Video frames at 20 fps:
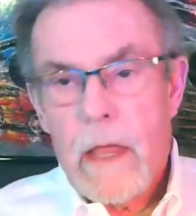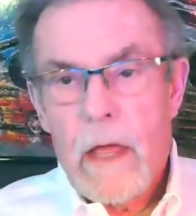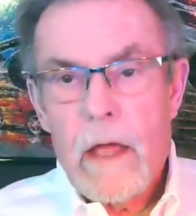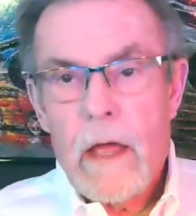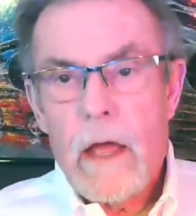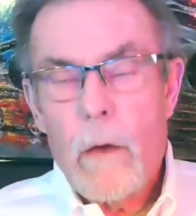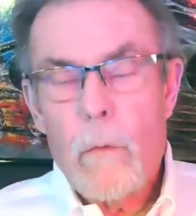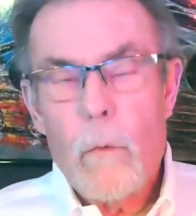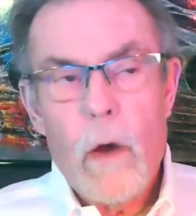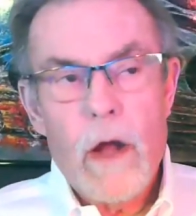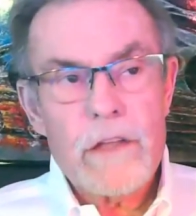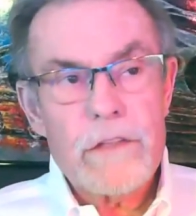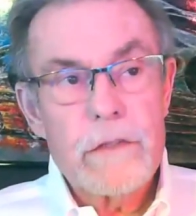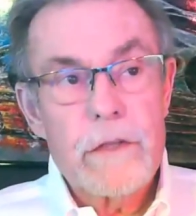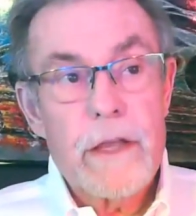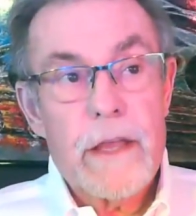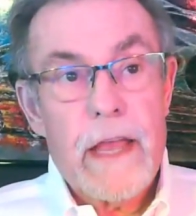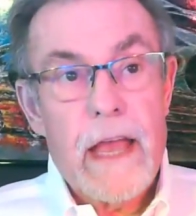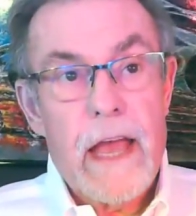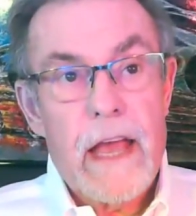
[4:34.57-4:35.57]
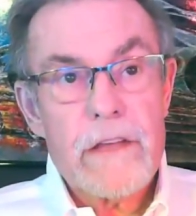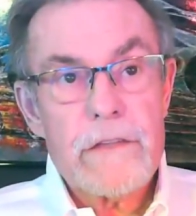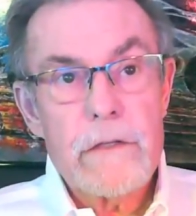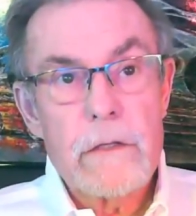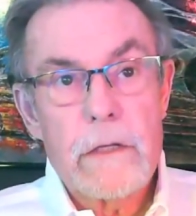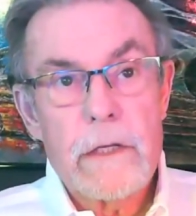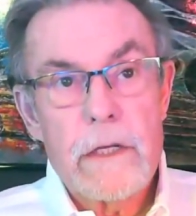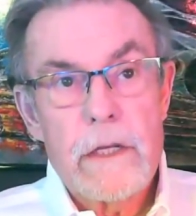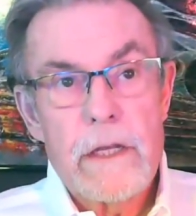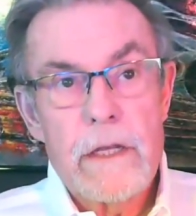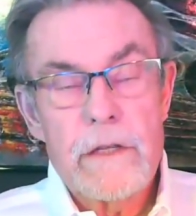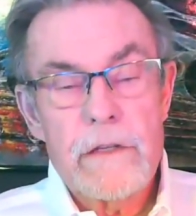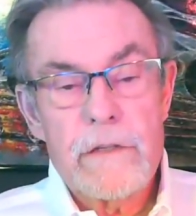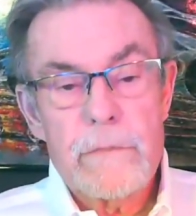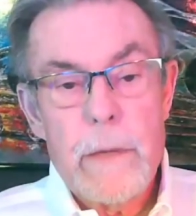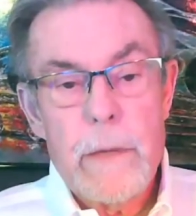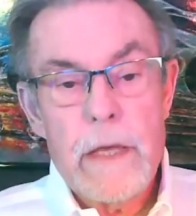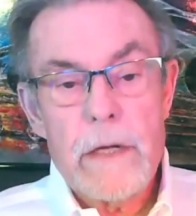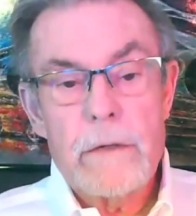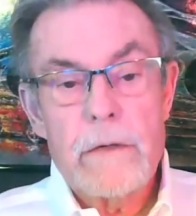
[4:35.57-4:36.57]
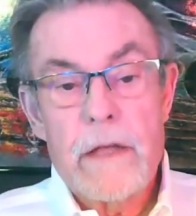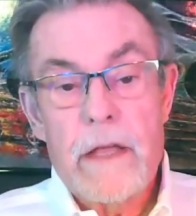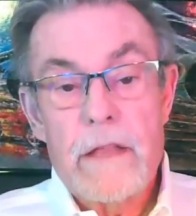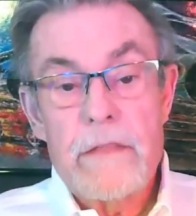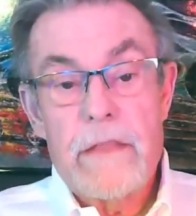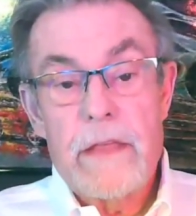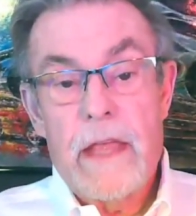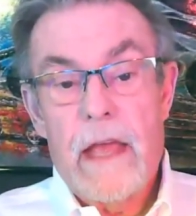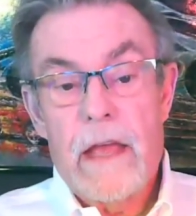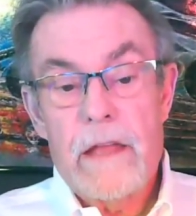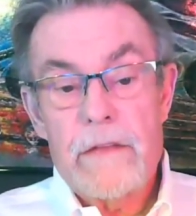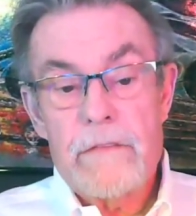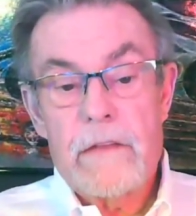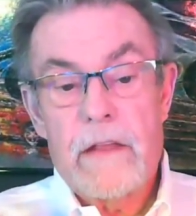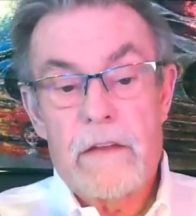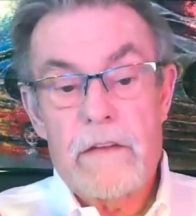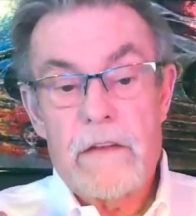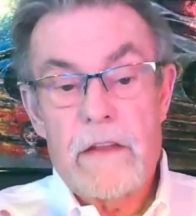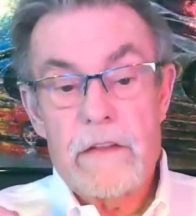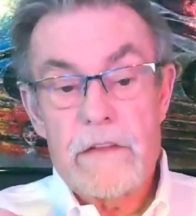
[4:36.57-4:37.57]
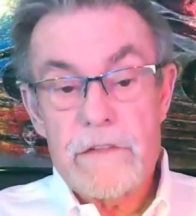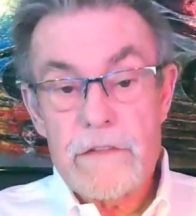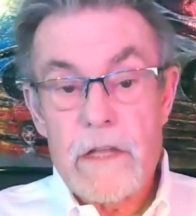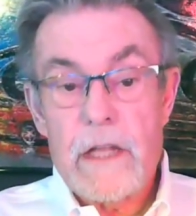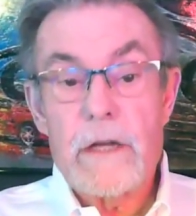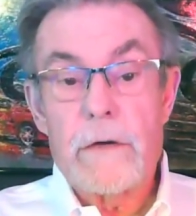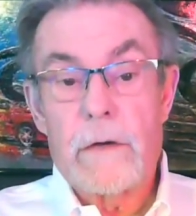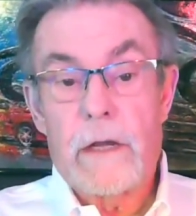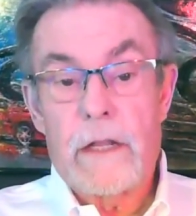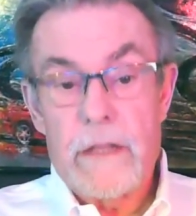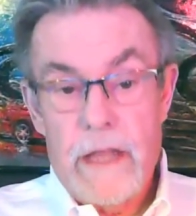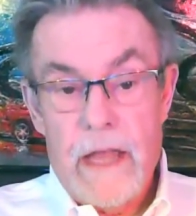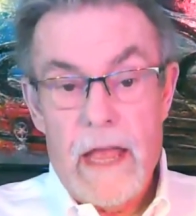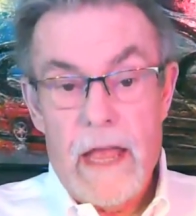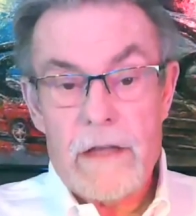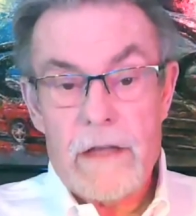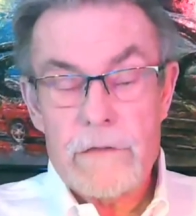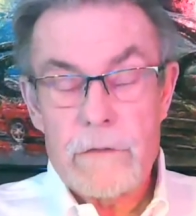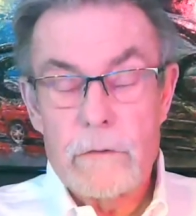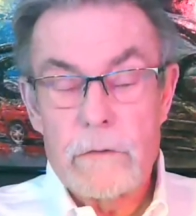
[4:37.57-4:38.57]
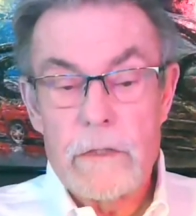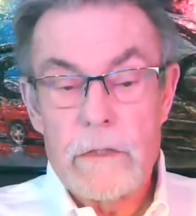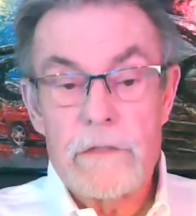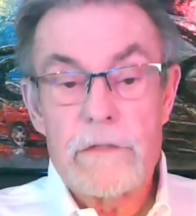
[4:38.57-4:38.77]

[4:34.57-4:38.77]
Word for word: Uh, link actually is better the, uh, at, at, centering the axle.